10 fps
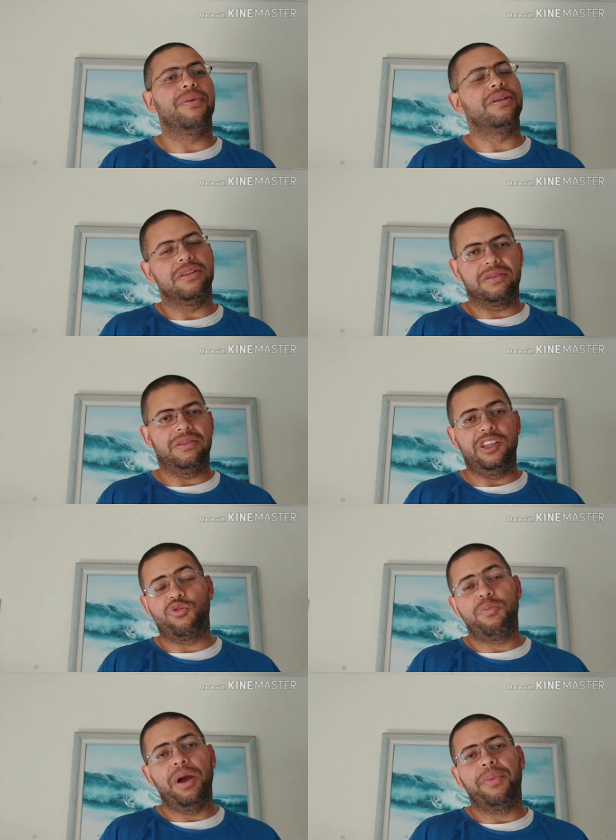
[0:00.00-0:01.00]
But just,
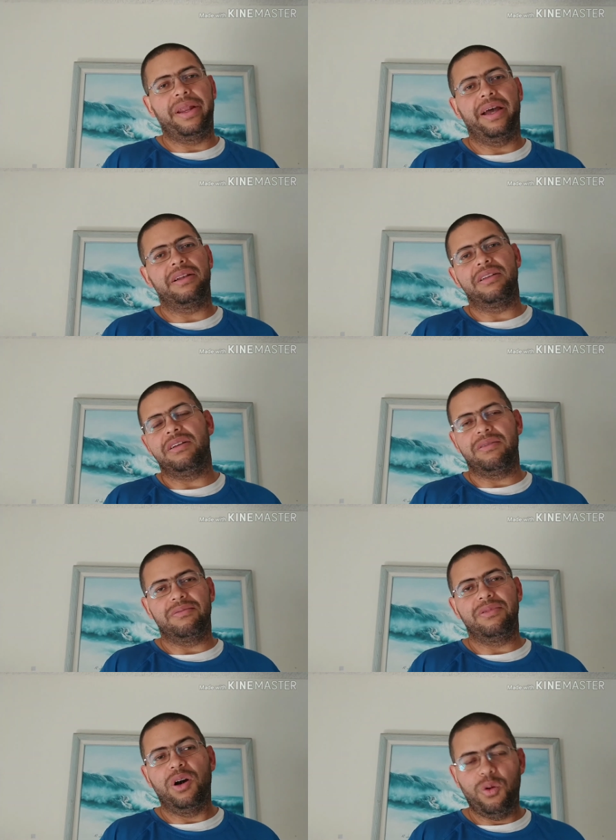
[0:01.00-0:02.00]
just remember that, you know,
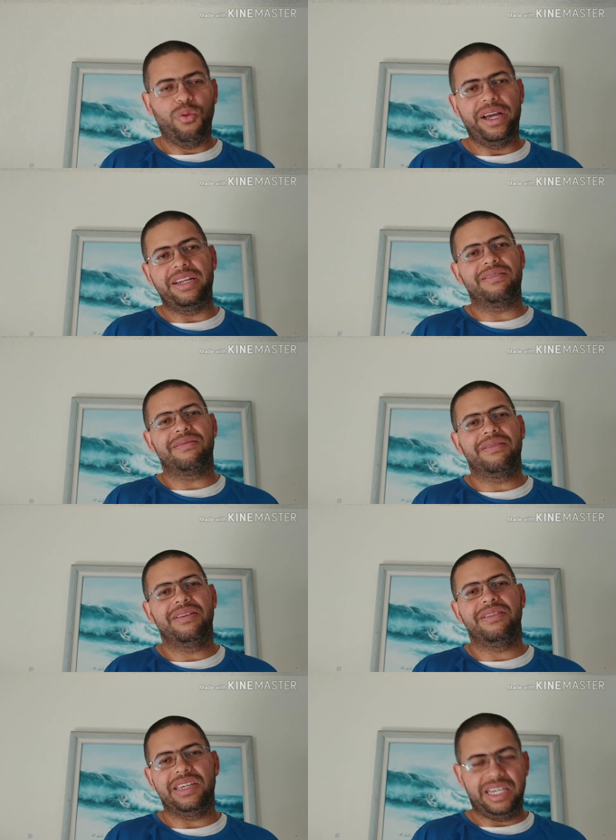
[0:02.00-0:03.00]
don't wait
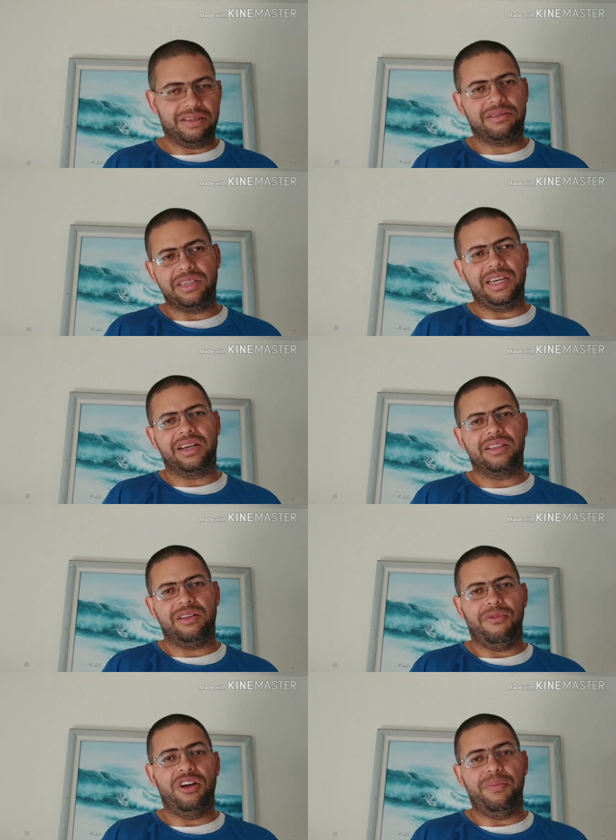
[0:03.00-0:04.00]
to get sick
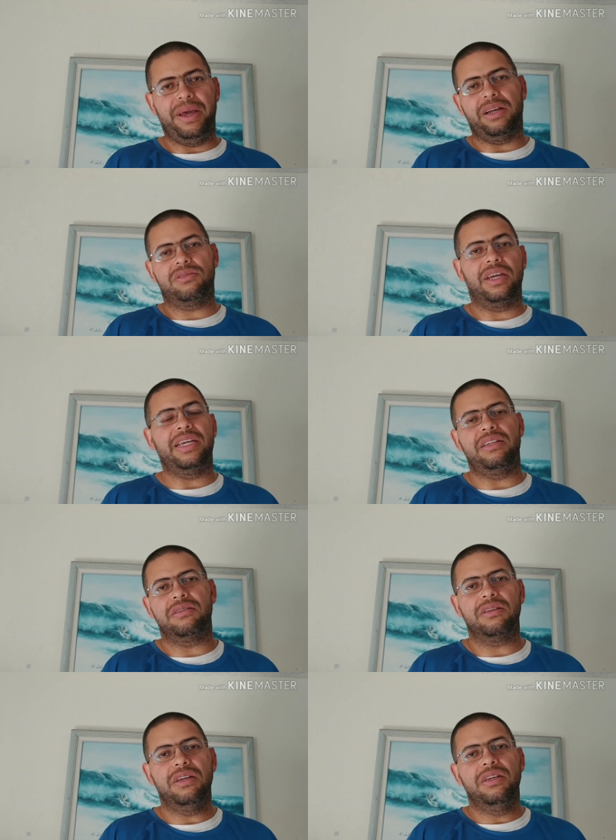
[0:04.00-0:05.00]
to want to make a change.